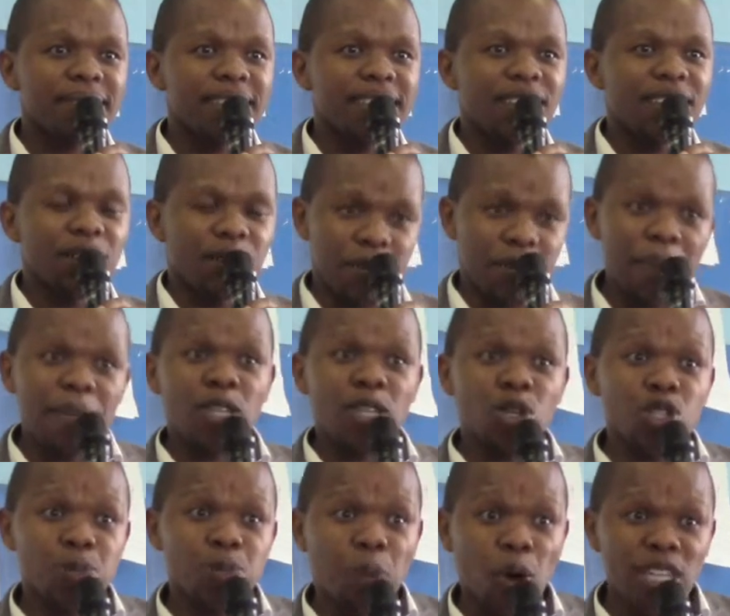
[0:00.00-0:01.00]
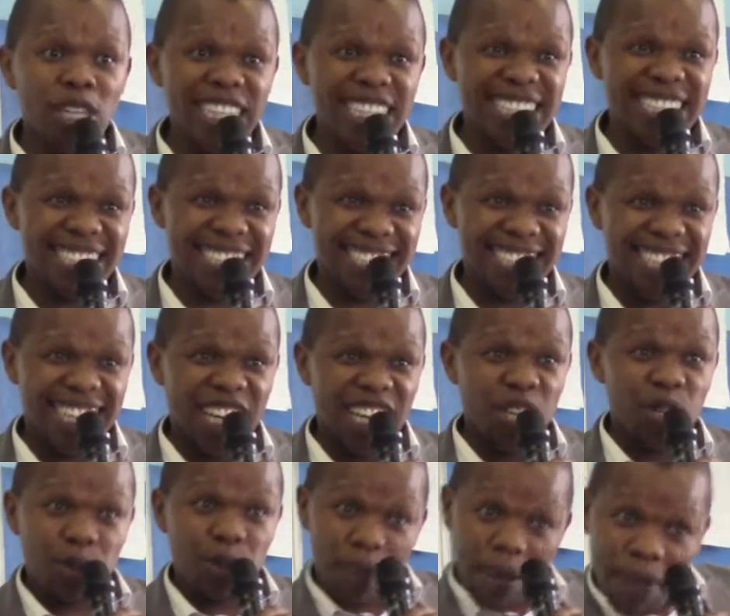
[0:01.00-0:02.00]
You remember those bodies?
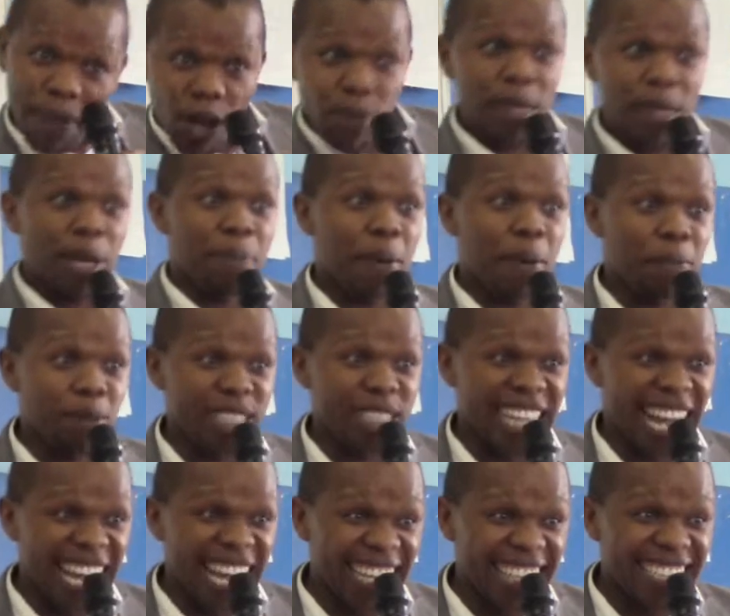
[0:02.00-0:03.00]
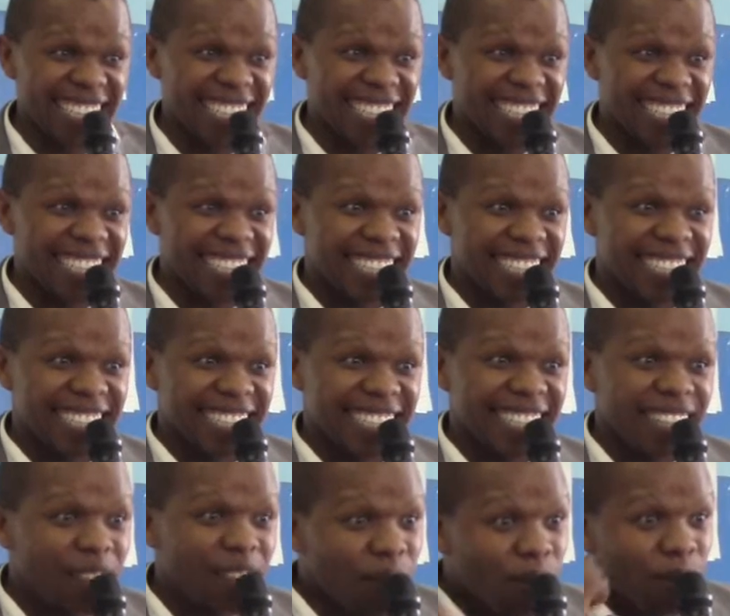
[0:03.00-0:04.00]
You remember how many people died?
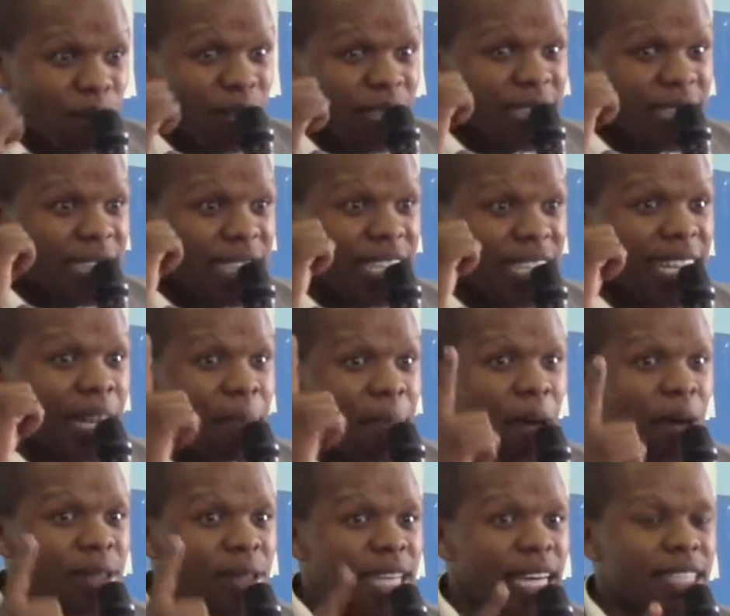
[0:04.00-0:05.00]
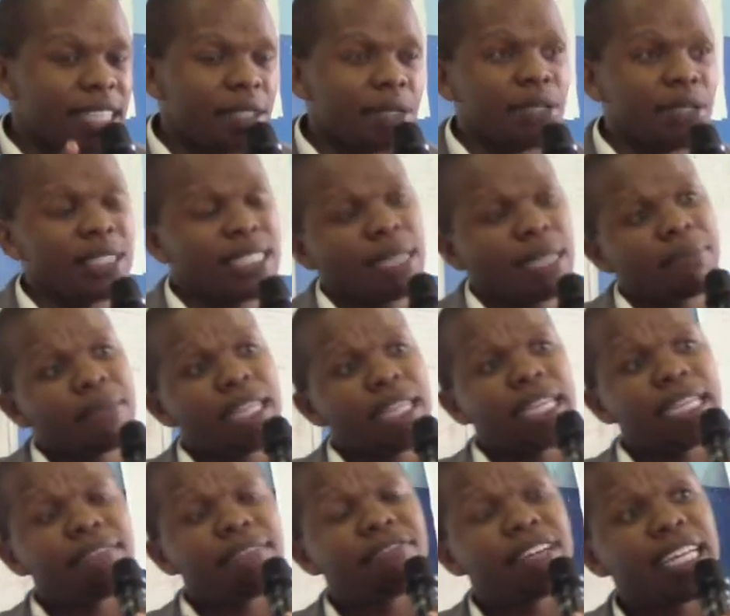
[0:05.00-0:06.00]
Always think about that. You know
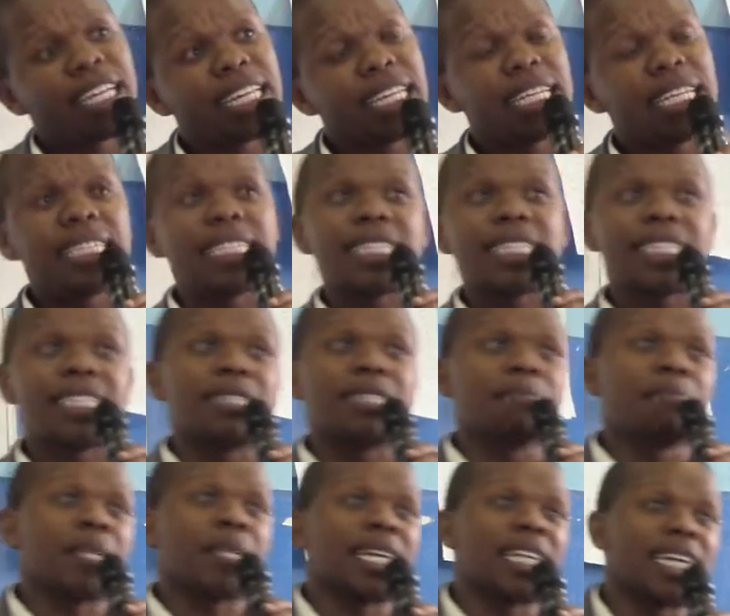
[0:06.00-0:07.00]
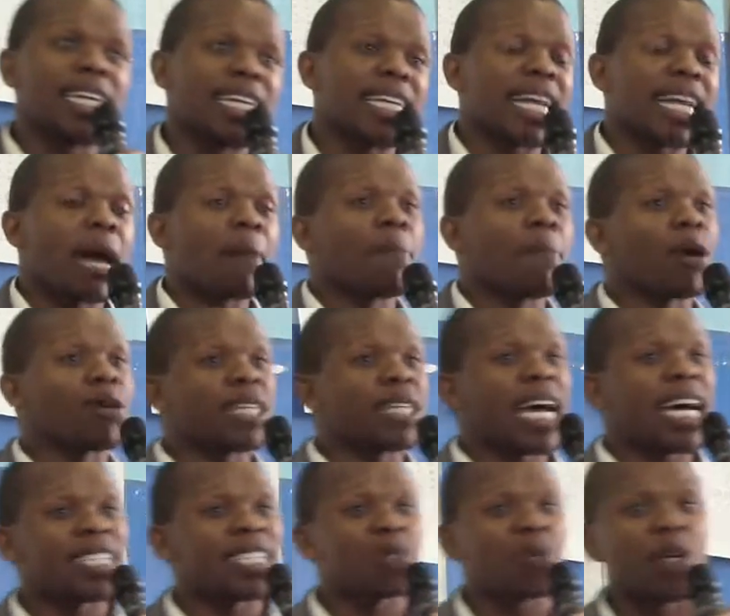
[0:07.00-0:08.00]
something very interesting, brethren, about
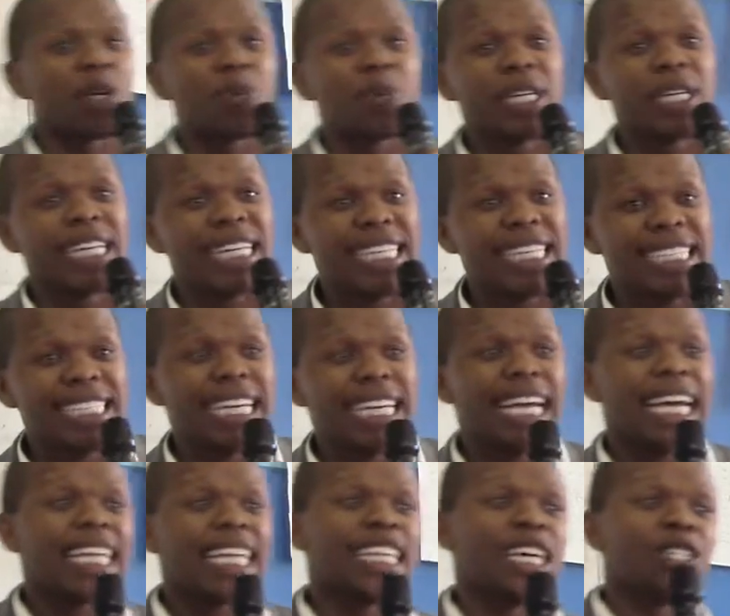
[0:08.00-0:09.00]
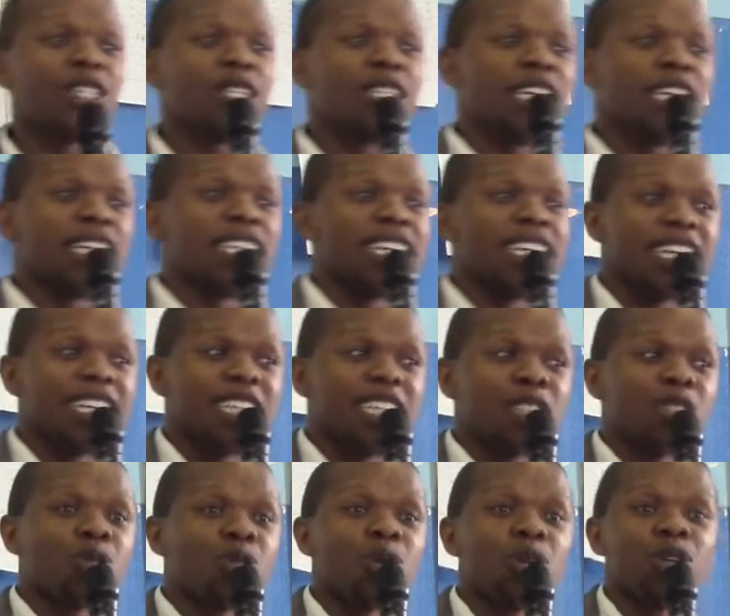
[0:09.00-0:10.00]
us when we read the, the, the, the
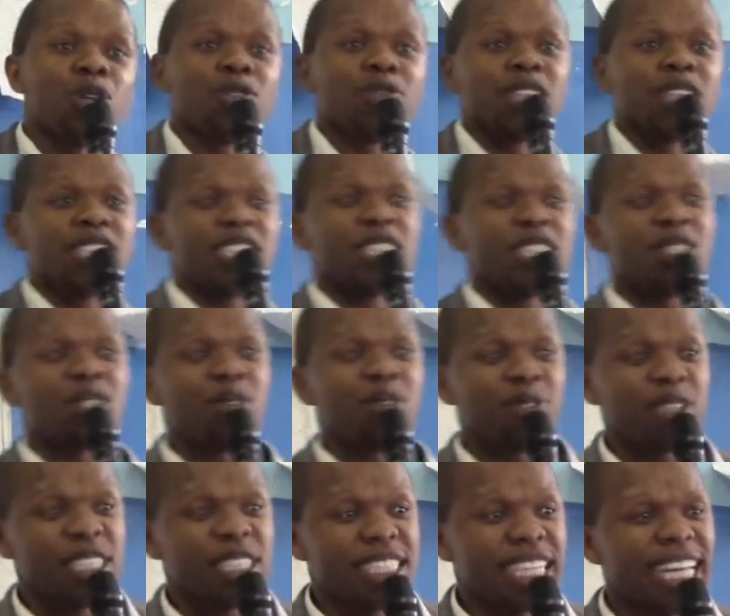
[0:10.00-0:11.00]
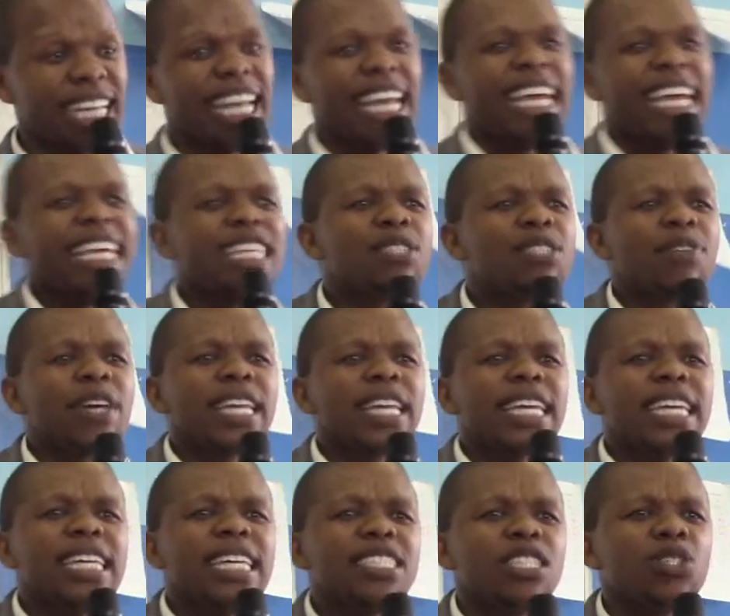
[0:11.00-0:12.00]
story of the children of Israel. It's very
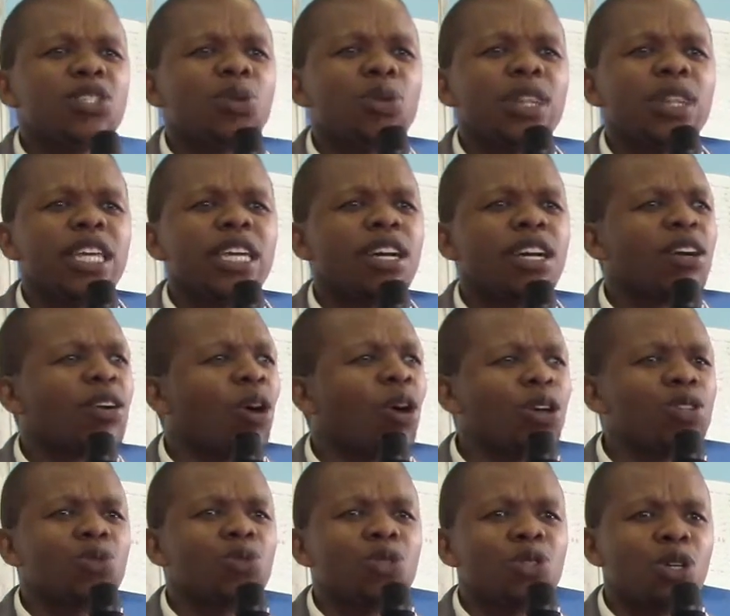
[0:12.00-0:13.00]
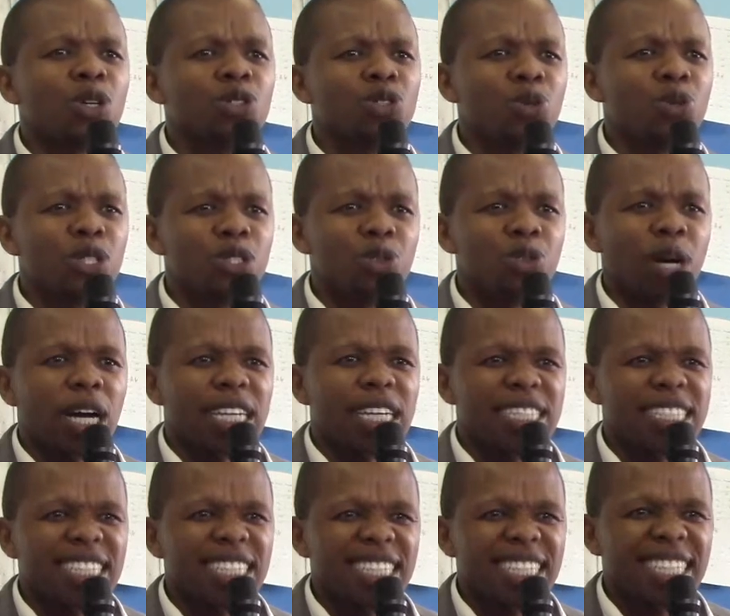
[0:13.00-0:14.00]
easy to think God will not do it to
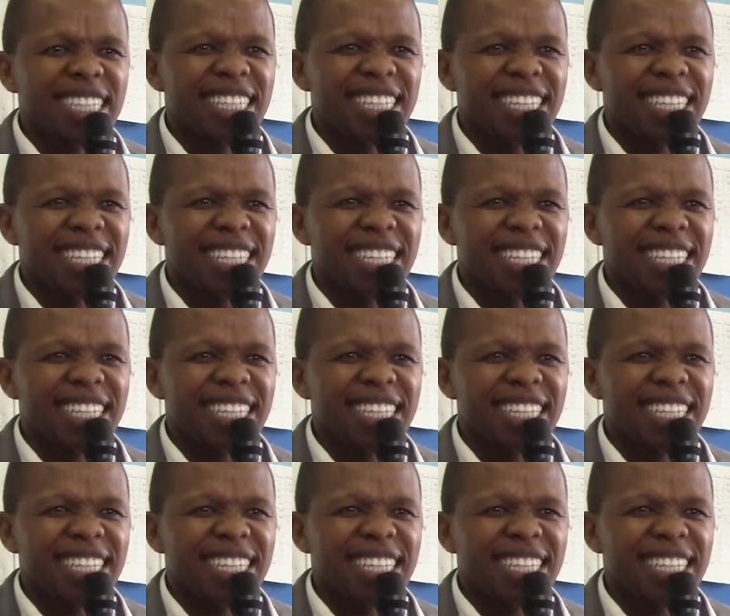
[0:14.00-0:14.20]
us. Ne?